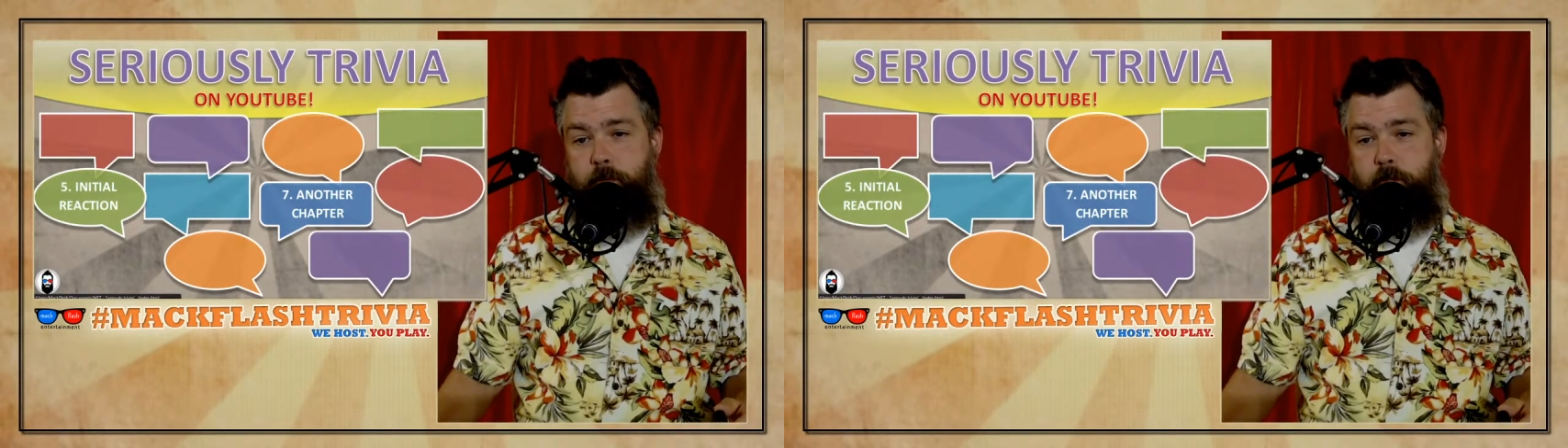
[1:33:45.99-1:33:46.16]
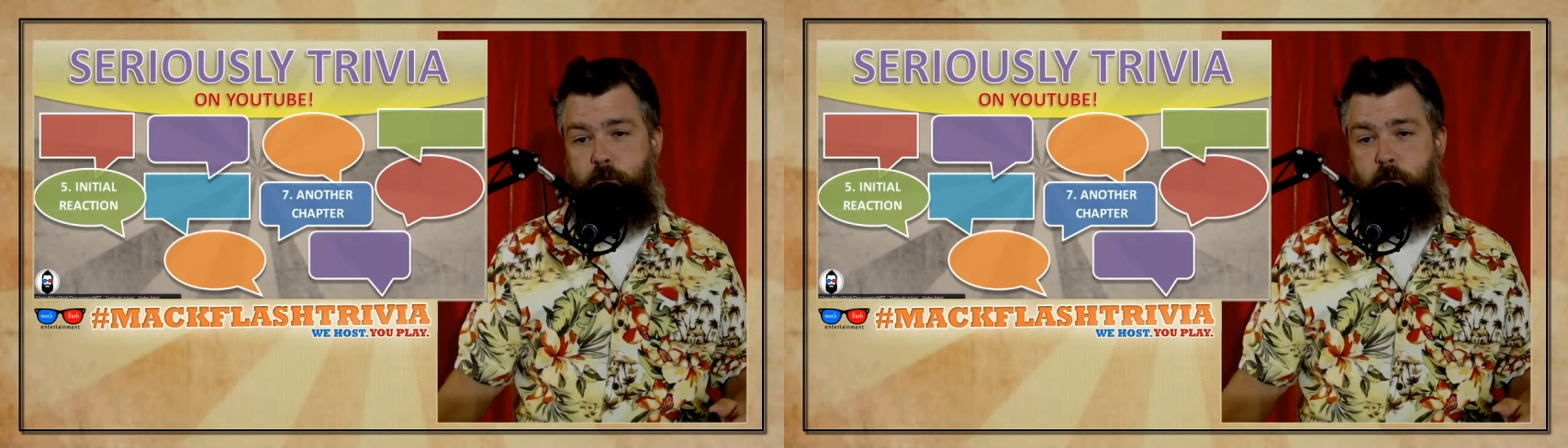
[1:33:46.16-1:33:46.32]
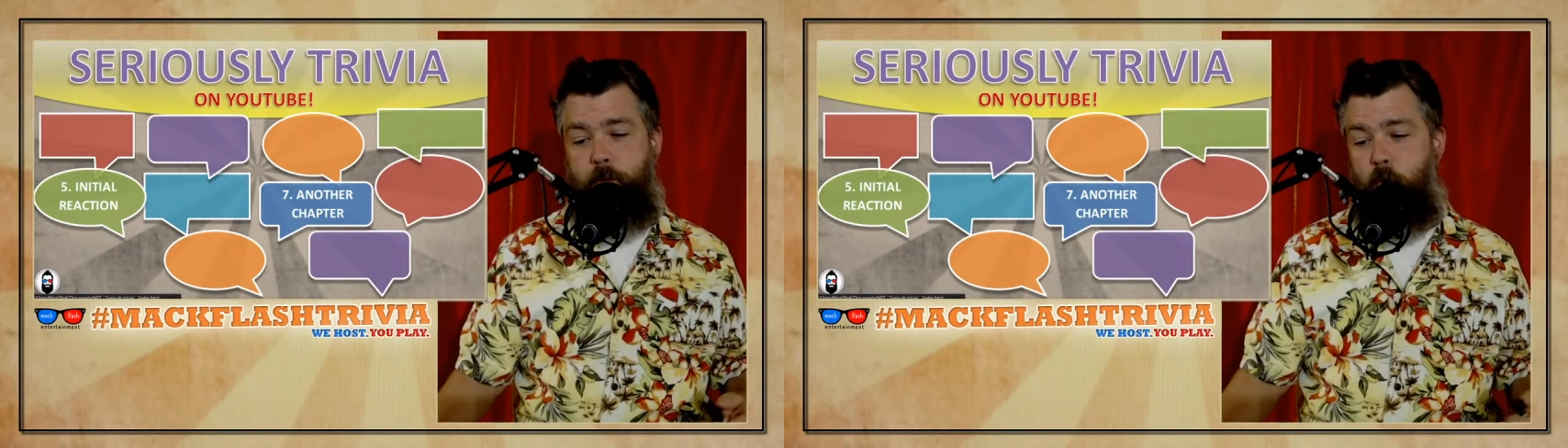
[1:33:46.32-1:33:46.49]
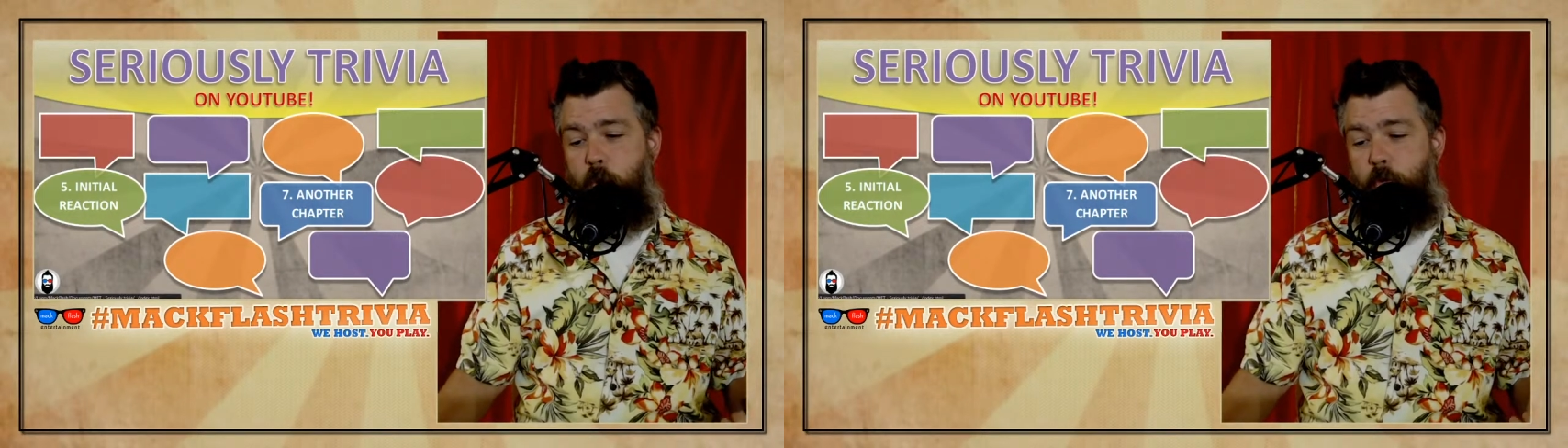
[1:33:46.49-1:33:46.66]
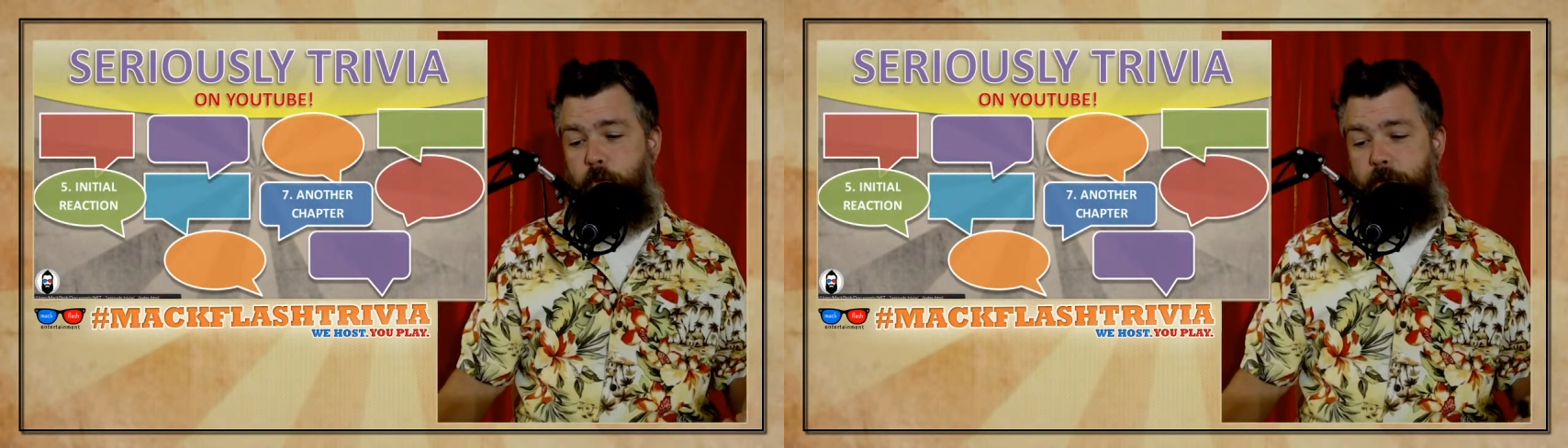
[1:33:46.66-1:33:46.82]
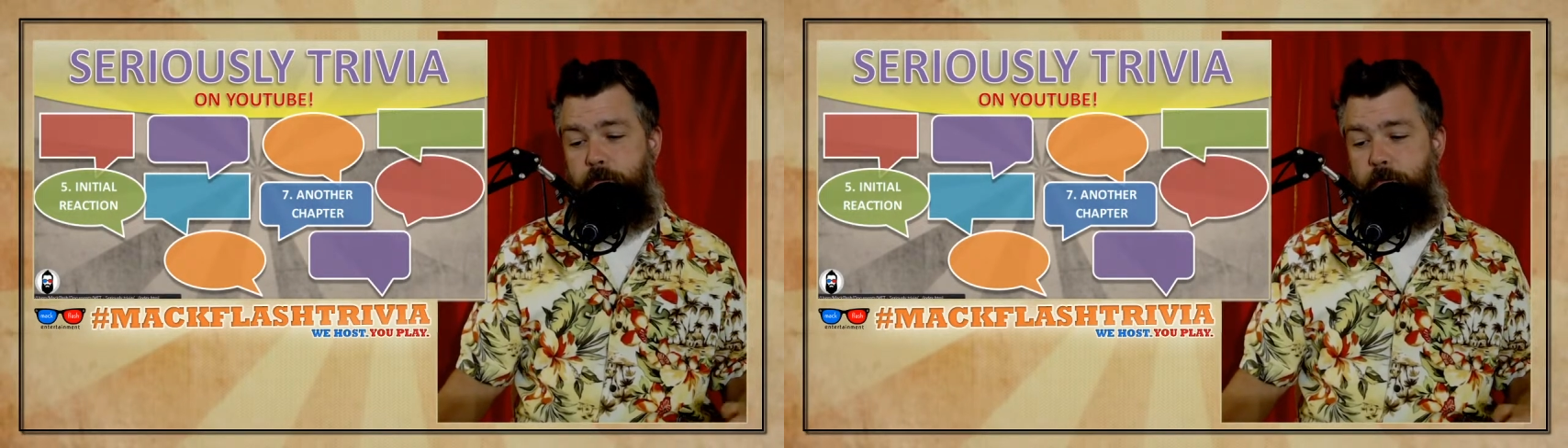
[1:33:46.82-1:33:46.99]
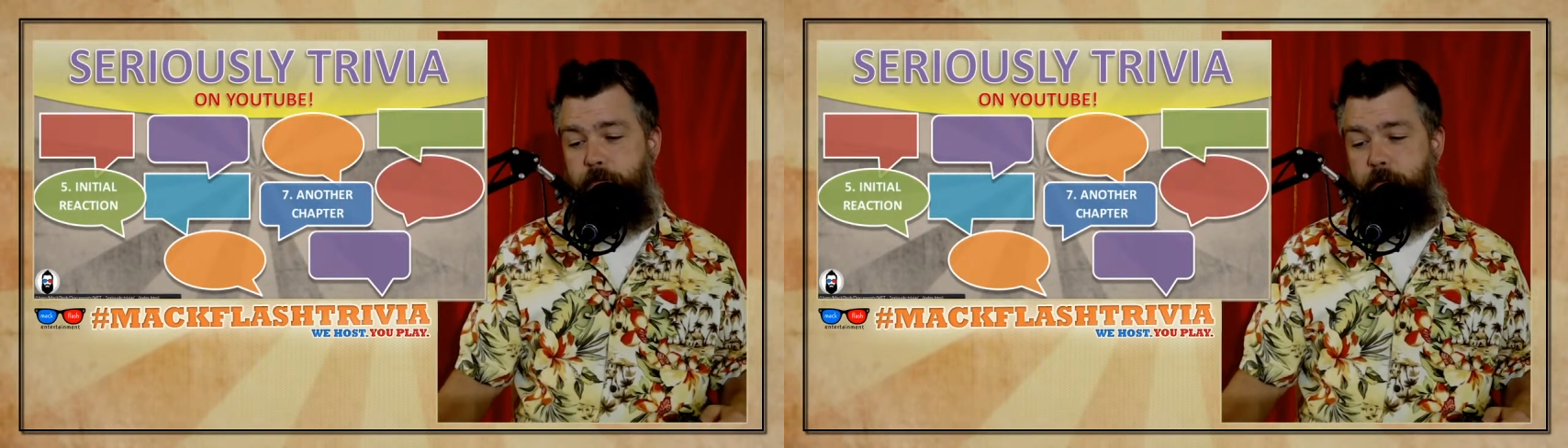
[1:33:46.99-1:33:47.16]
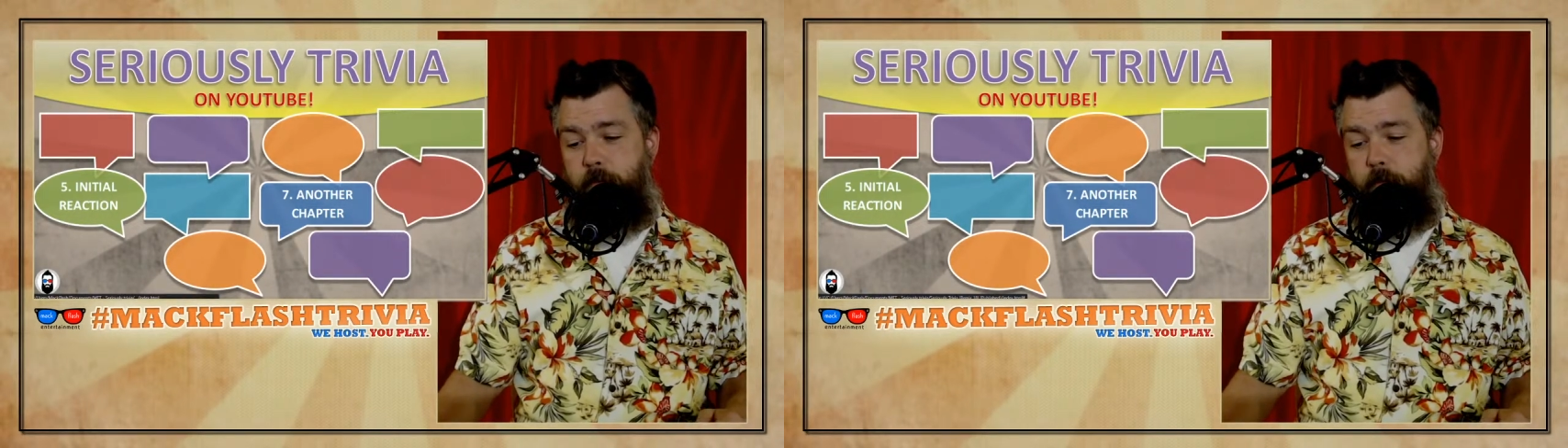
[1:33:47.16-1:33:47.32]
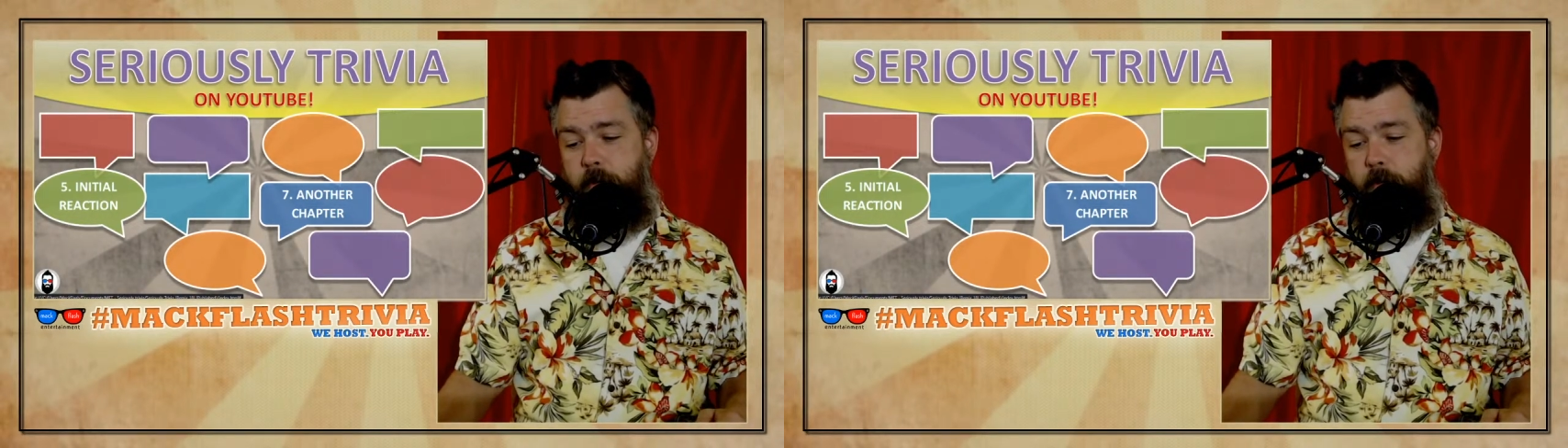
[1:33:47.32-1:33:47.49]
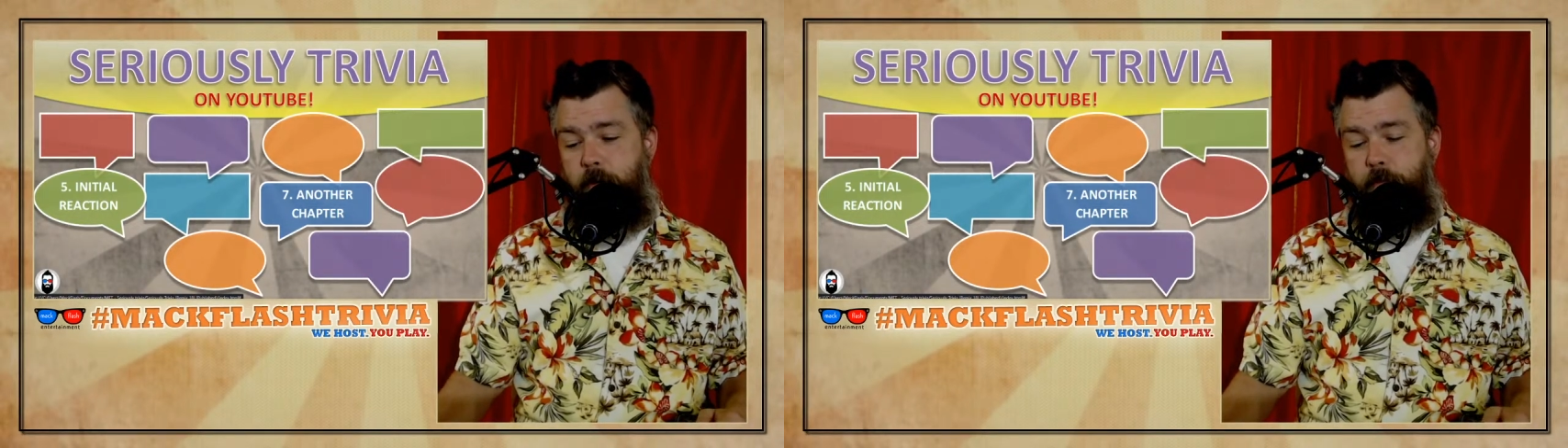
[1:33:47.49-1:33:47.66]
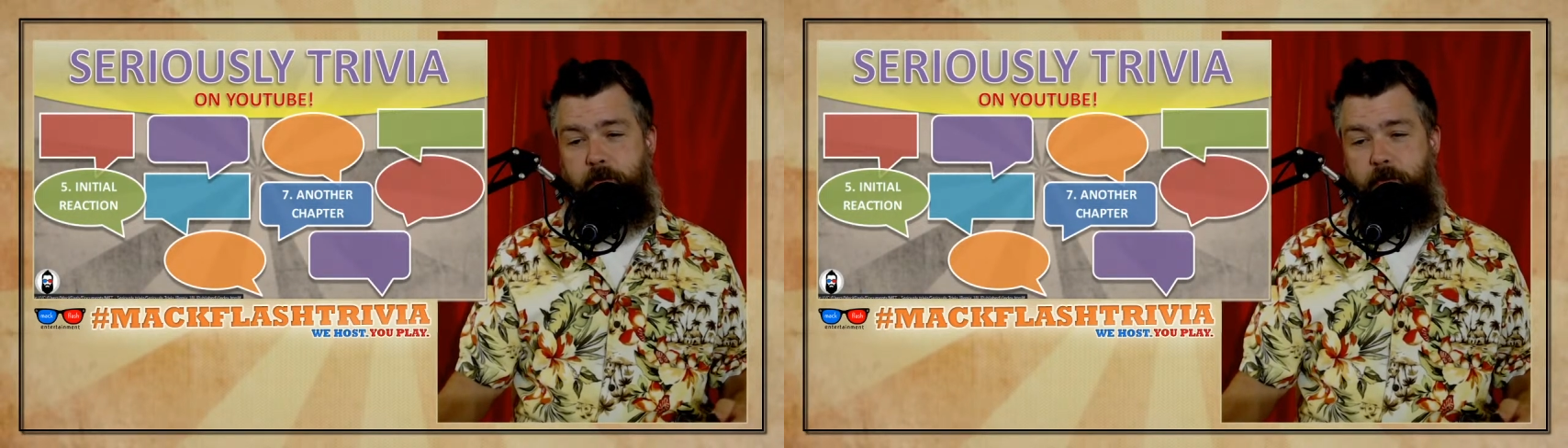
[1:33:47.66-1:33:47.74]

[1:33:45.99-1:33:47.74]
That's what I'm going with. I'm